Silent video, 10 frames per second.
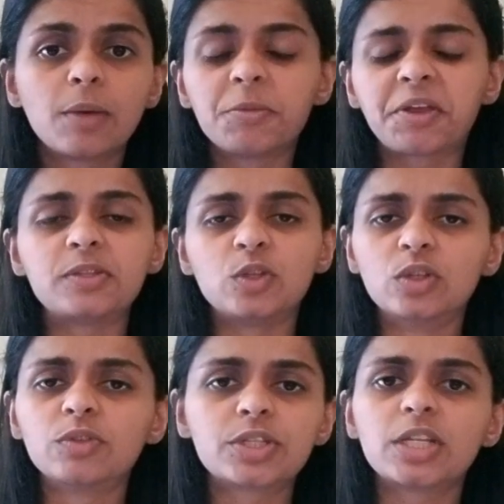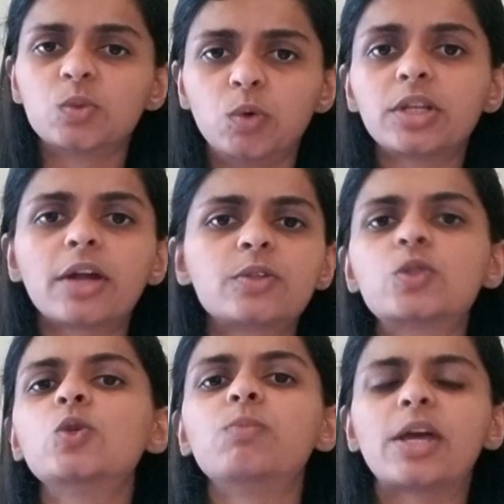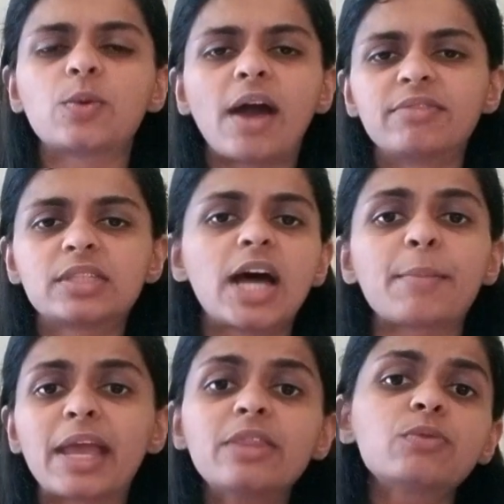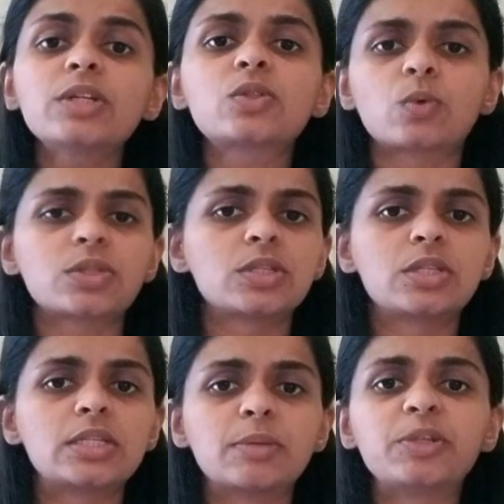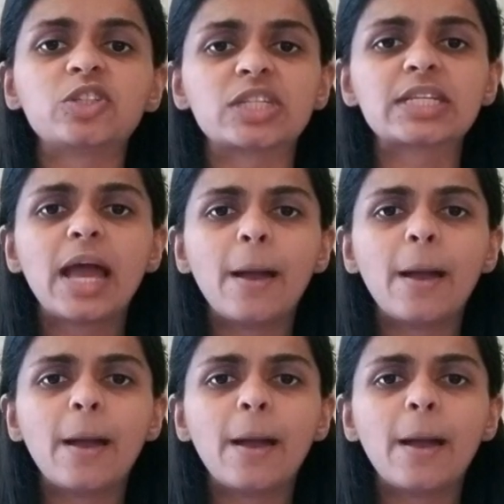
because universities will not assume that you have the time and the resources to simply just